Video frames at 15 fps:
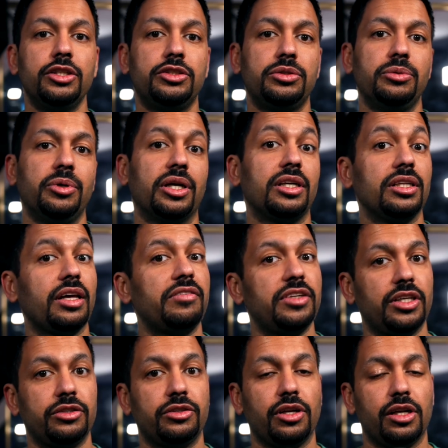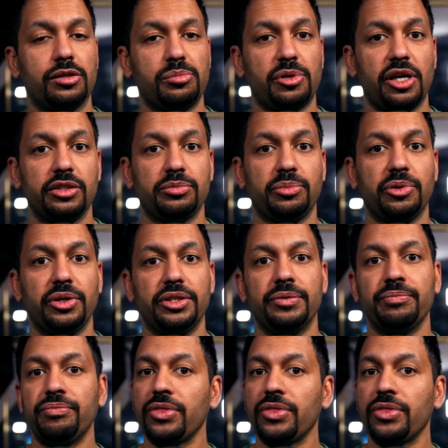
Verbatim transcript: to an $1,100 price point.